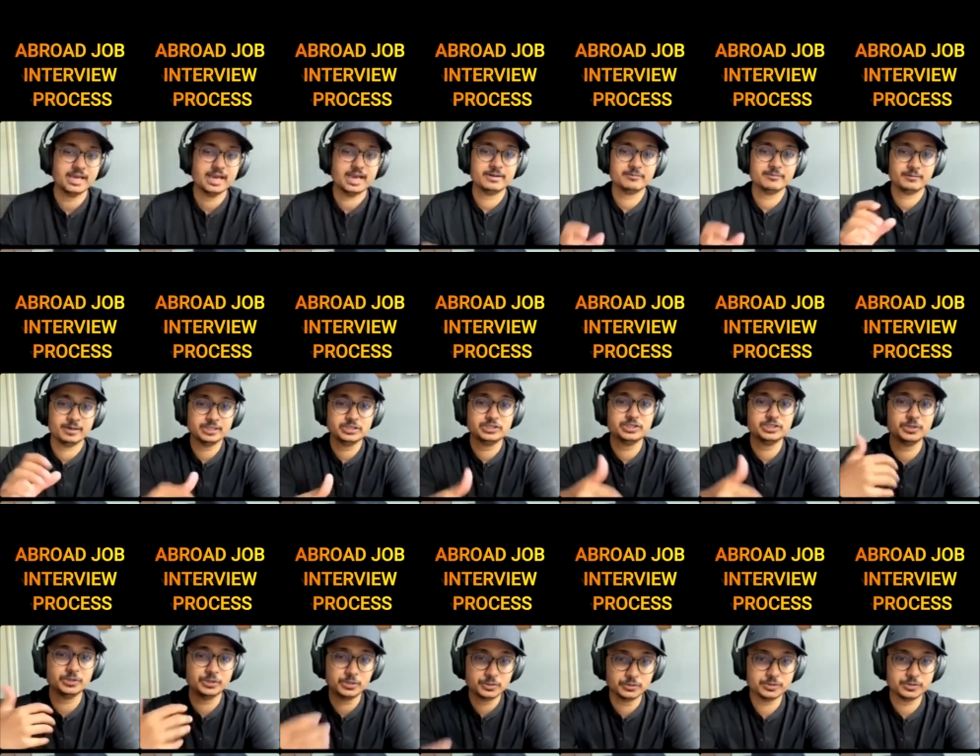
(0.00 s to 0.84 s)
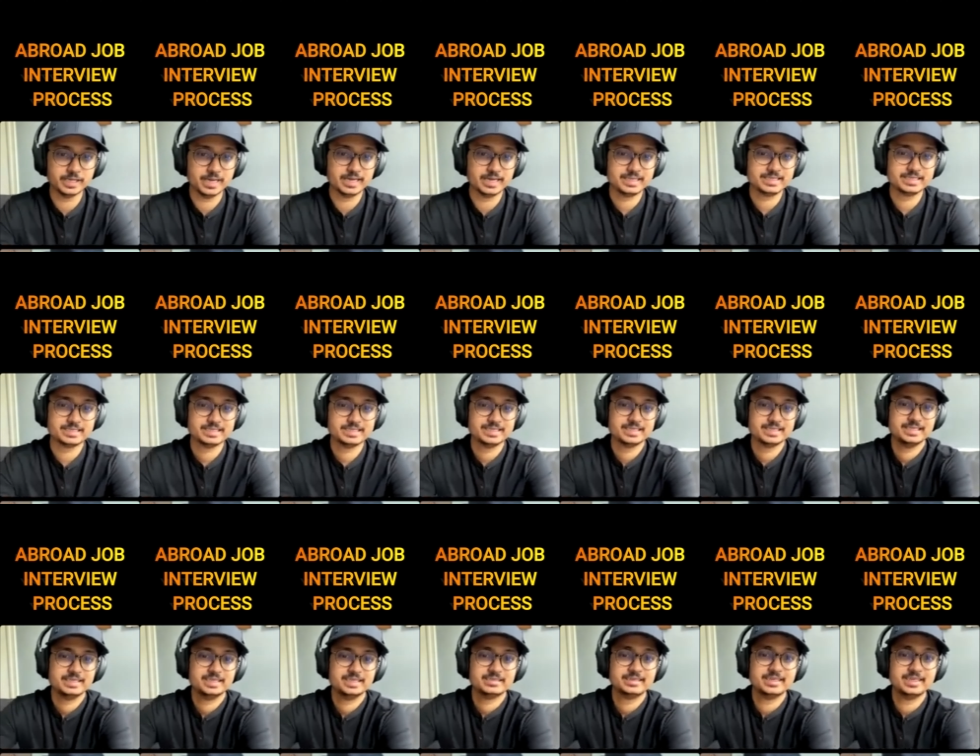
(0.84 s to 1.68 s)
And once you do that,
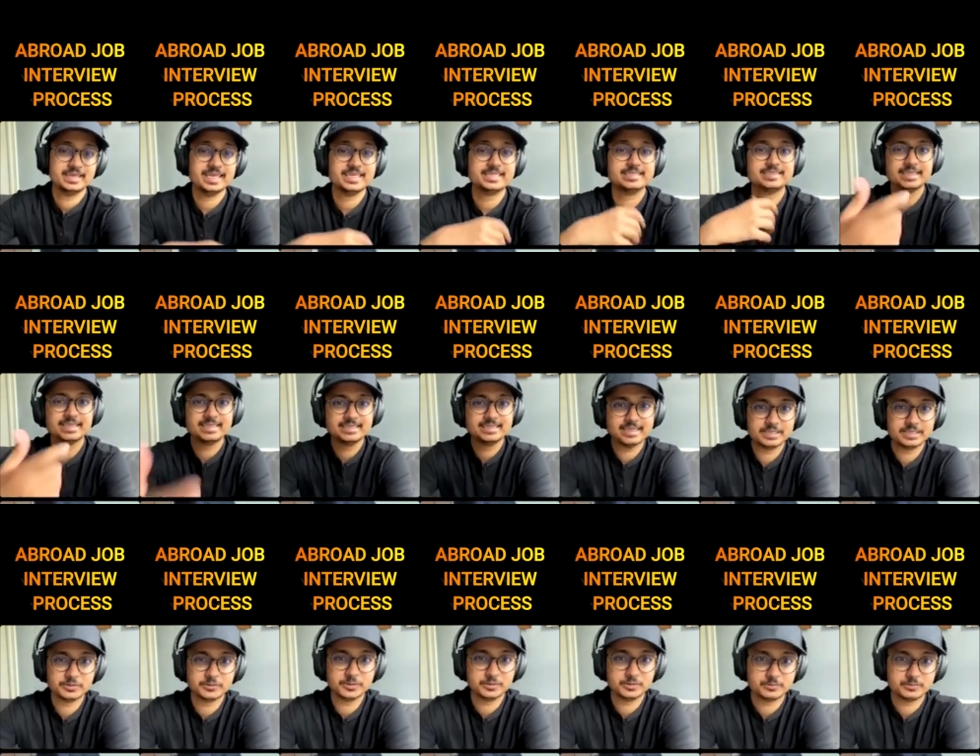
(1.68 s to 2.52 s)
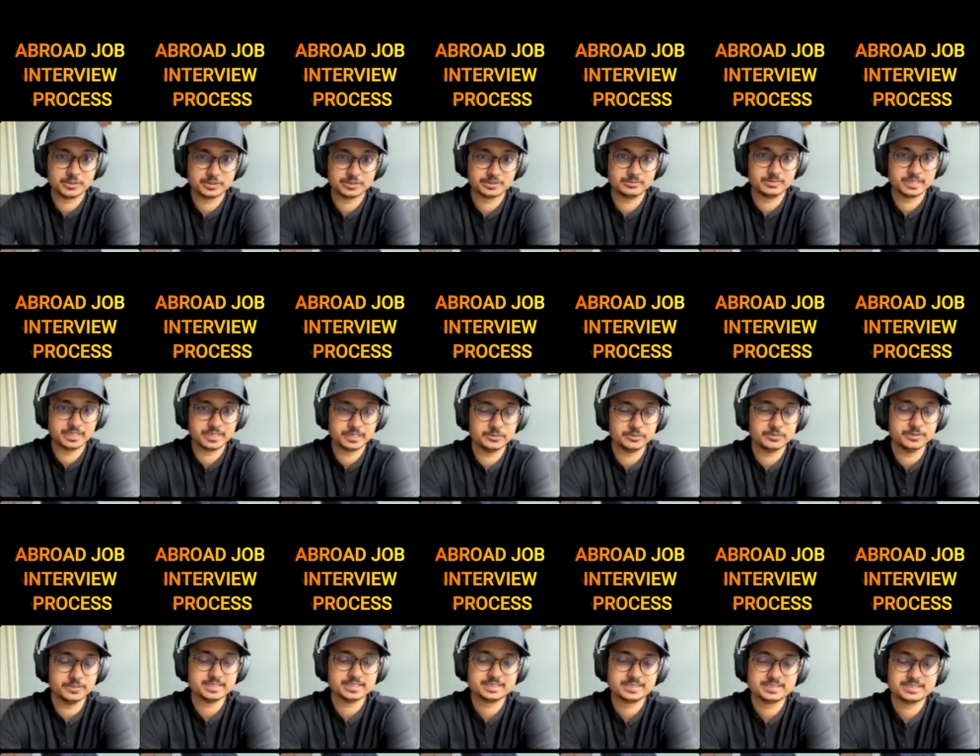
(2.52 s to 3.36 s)
the next thing that you could possibly
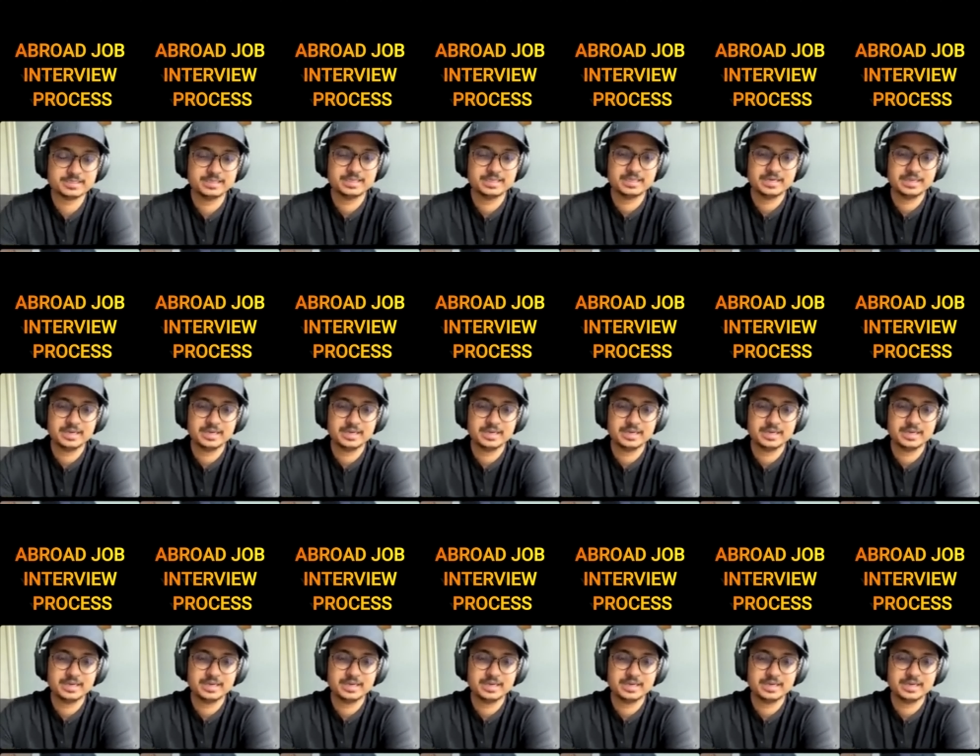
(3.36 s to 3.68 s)
do is